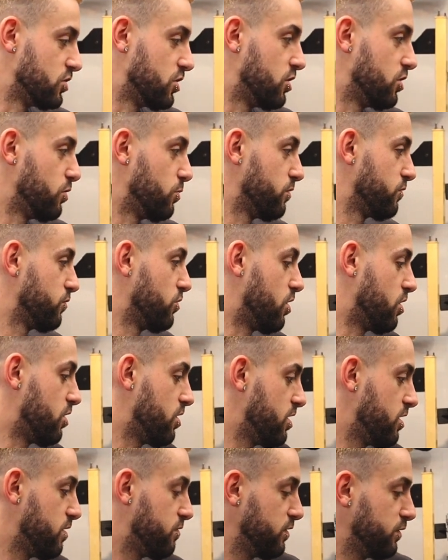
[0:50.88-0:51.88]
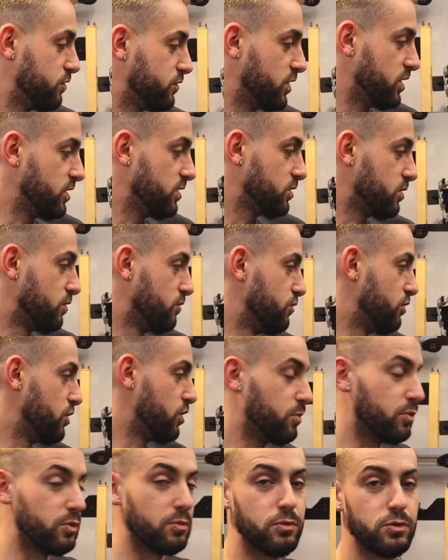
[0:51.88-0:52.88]
So we've got a 15
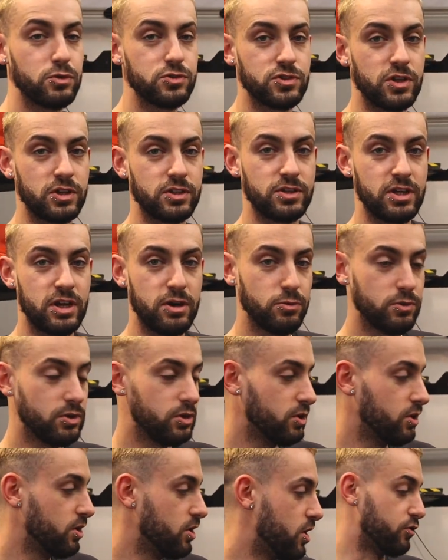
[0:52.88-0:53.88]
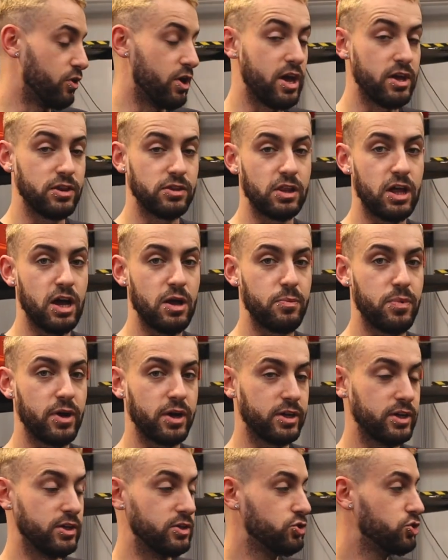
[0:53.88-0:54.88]
convertible Mustang down for a headlight
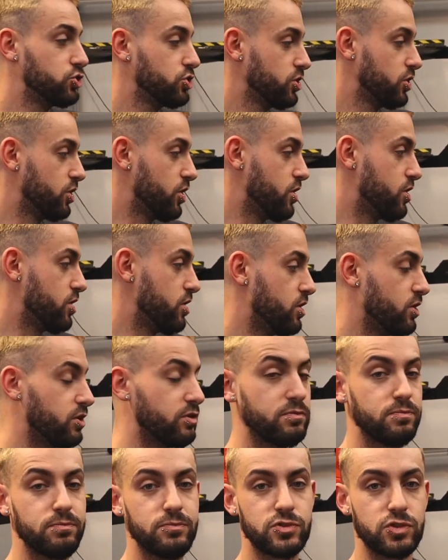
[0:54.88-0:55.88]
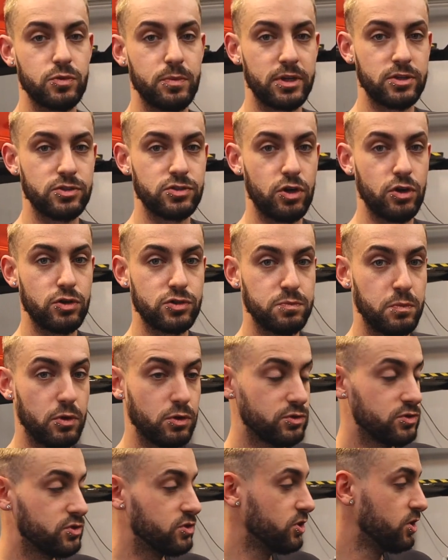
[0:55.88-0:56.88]
package and some exhaust
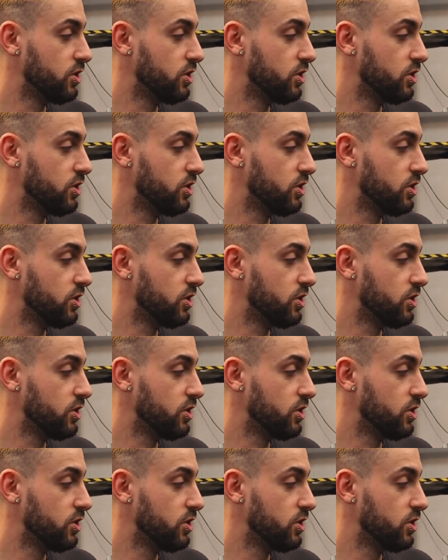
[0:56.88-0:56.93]
mods.